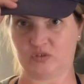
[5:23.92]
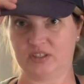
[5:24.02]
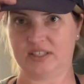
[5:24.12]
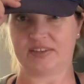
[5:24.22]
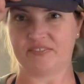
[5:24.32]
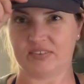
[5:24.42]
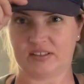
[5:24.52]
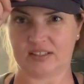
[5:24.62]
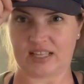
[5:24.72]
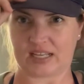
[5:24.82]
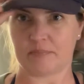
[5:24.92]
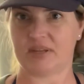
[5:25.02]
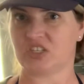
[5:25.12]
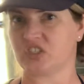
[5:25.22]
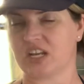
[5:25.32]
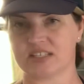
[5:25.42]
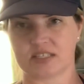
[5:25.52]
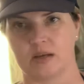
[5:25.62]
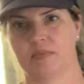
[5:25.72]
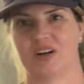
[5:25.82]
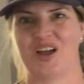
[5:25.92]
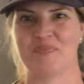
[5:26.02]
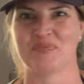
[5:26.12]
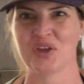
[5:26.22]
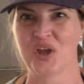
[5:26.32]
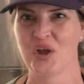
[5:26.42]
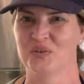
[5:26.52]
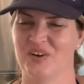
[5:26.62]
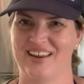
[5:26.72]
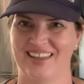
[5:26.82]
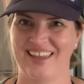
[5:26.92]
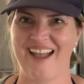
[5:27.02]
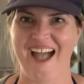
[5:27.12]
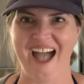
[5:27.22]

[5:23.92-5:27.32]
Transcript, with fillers: really feeling like a beach day is coming on. Ready?